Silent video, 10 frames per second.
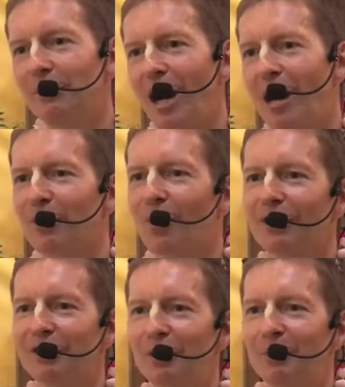Dham,
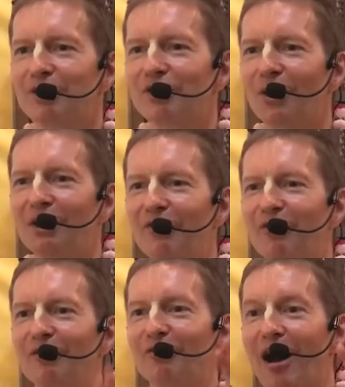Koladvip is not
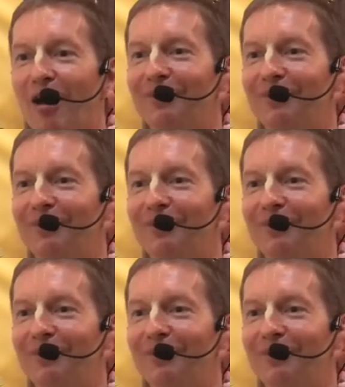different from